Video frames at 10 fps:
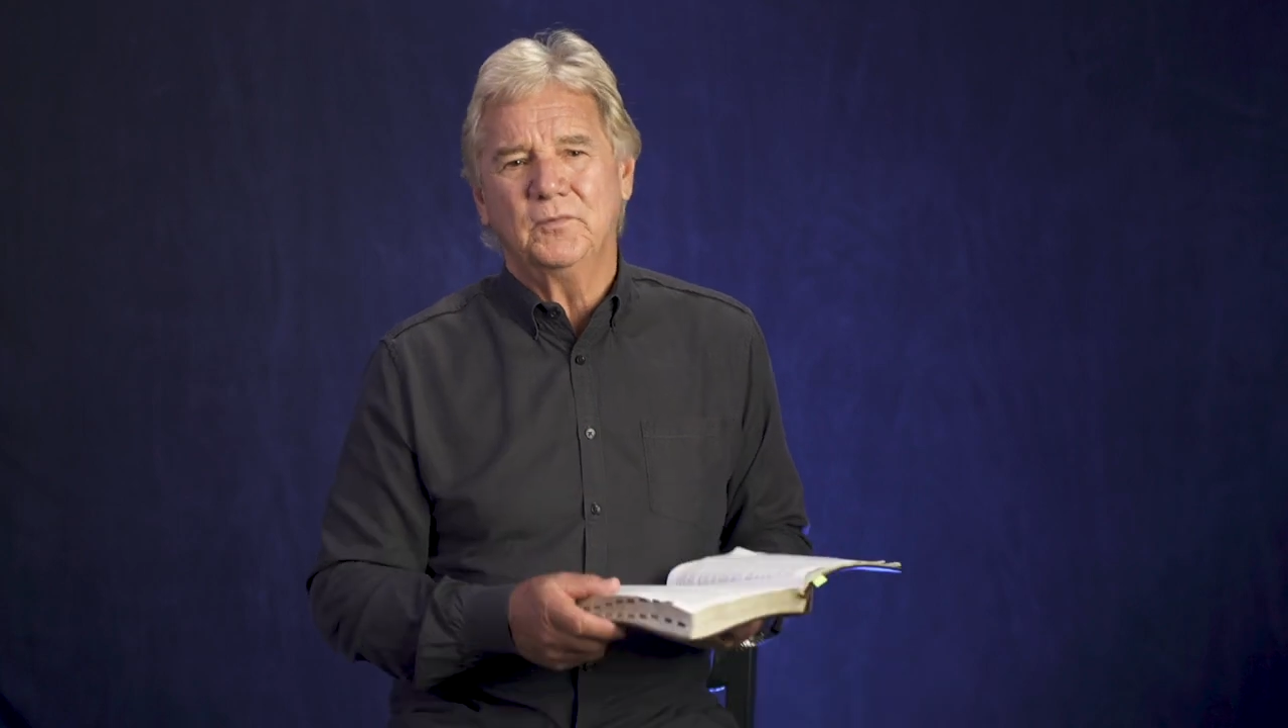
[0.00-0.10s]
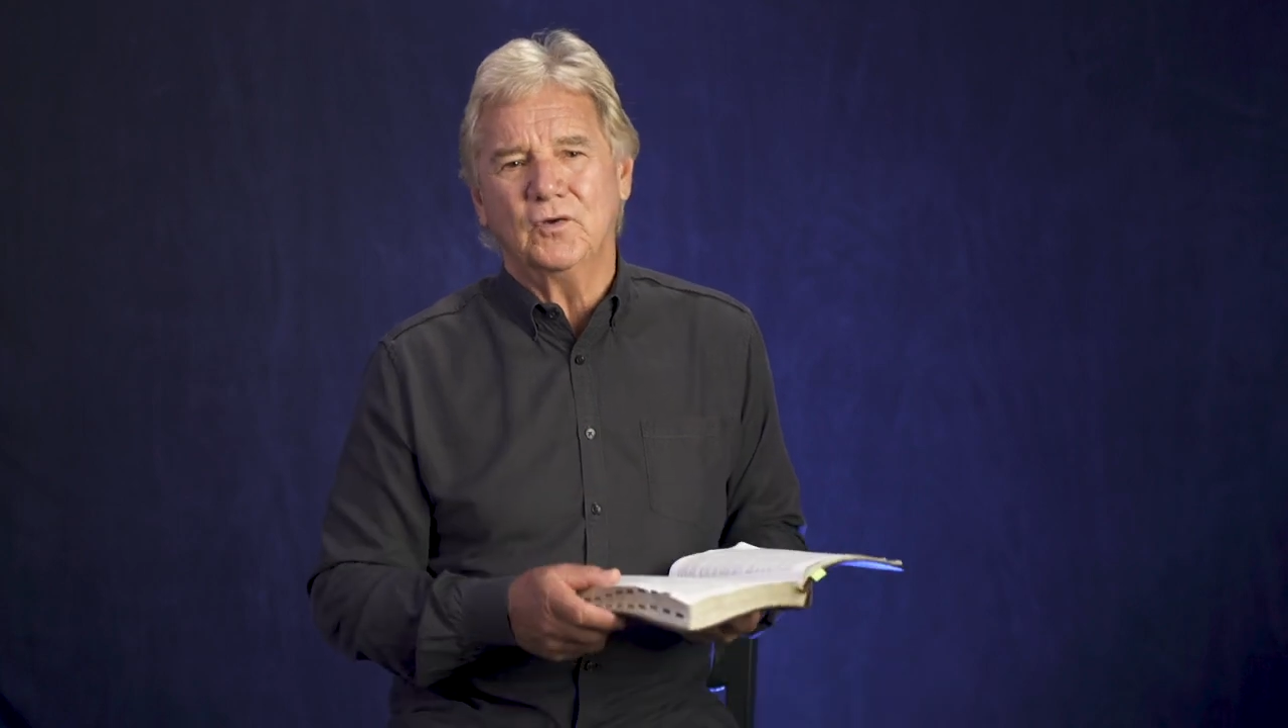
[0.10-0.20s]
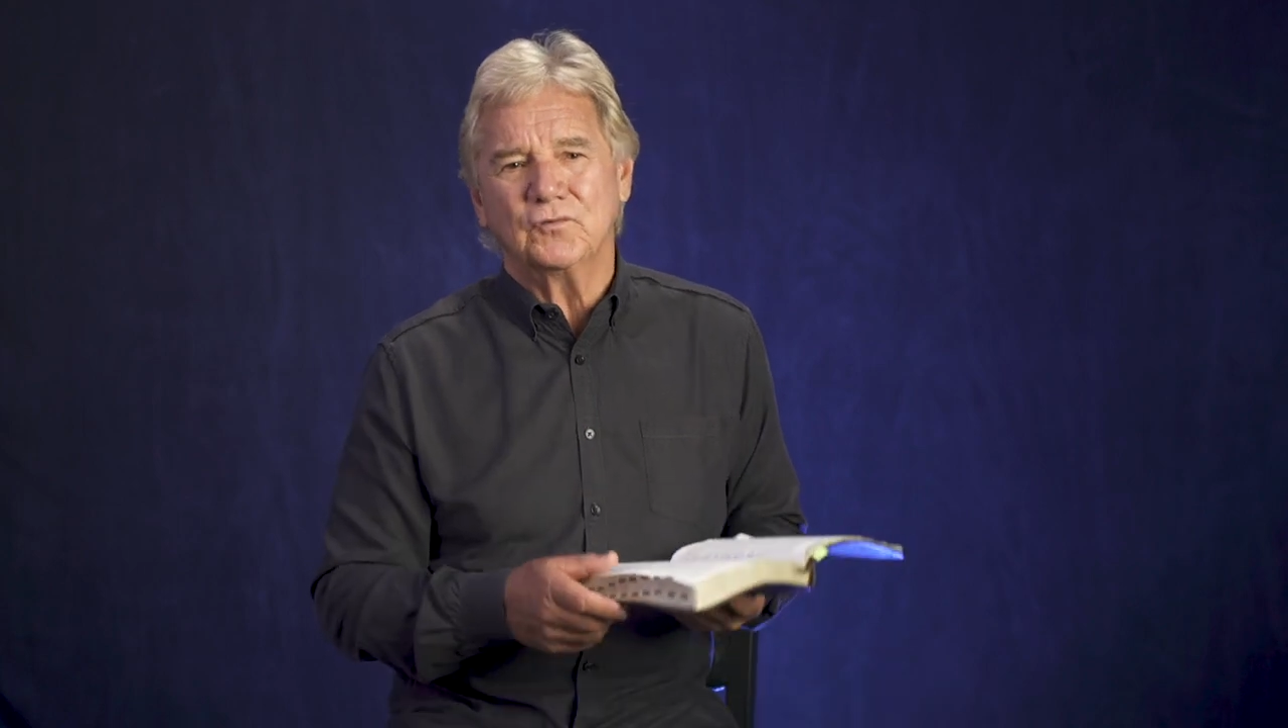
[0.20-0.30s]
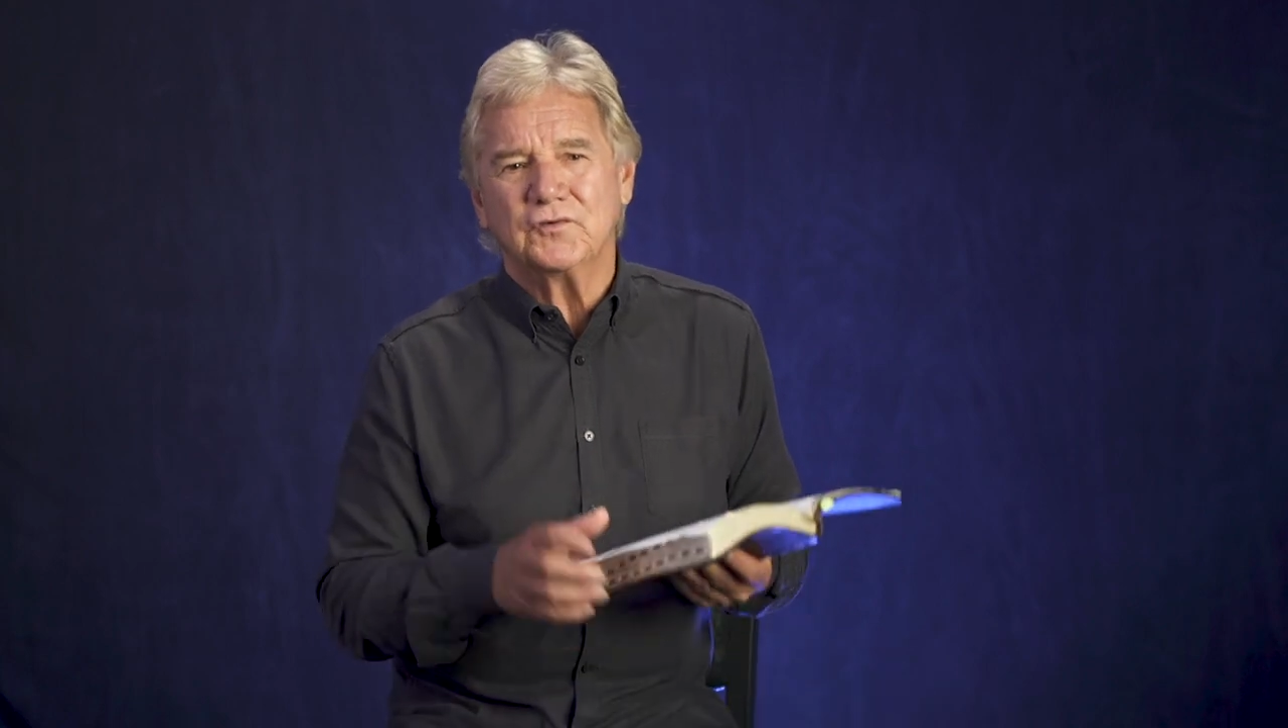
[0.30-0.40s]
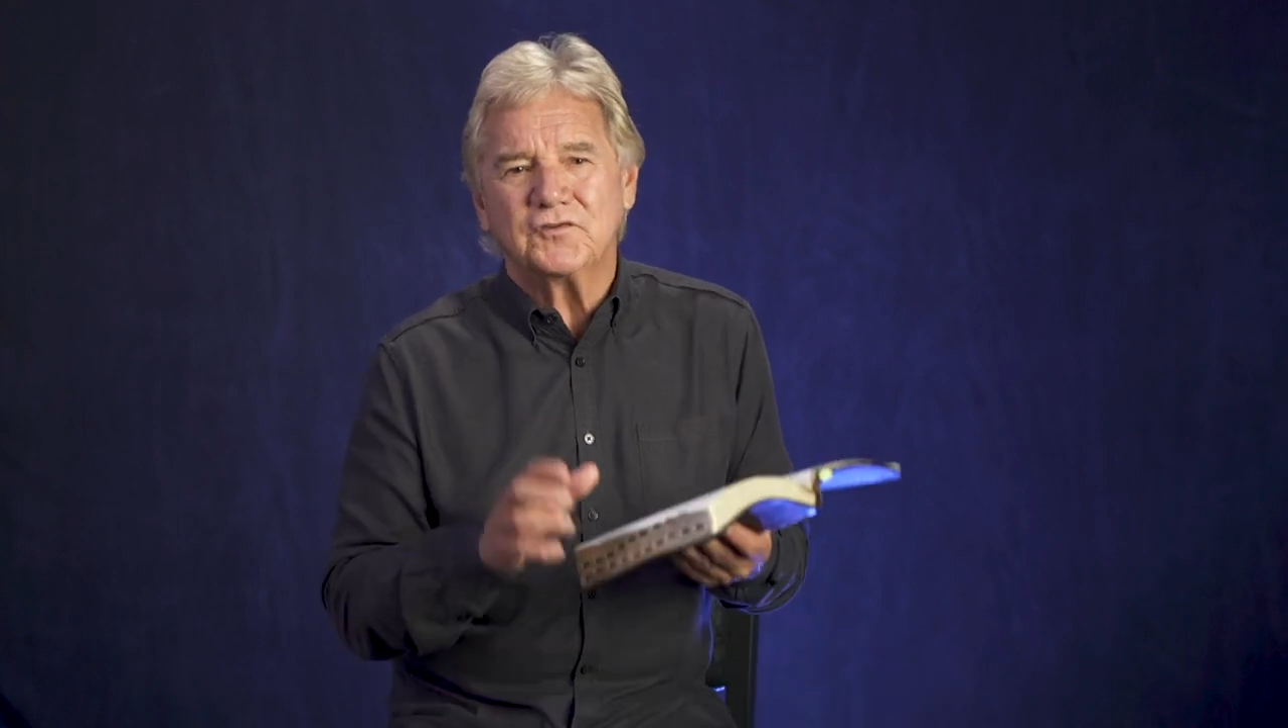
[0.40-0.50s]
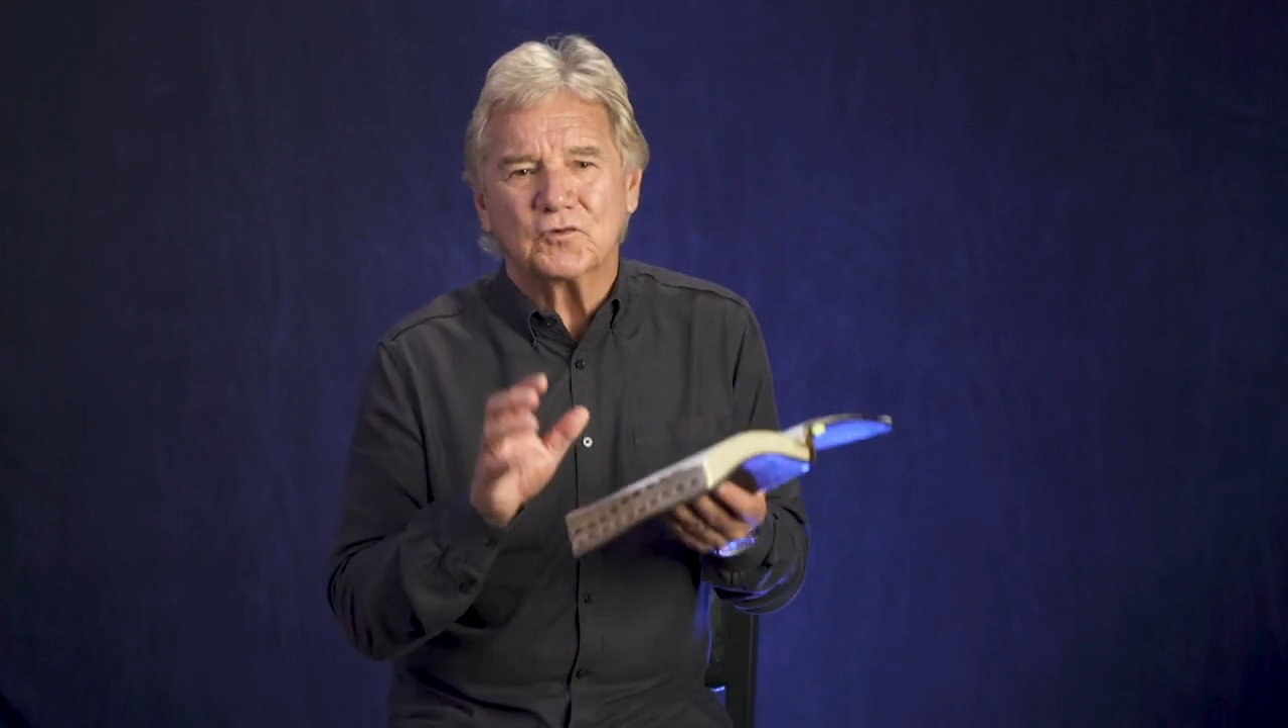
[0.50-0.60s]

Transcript: Moses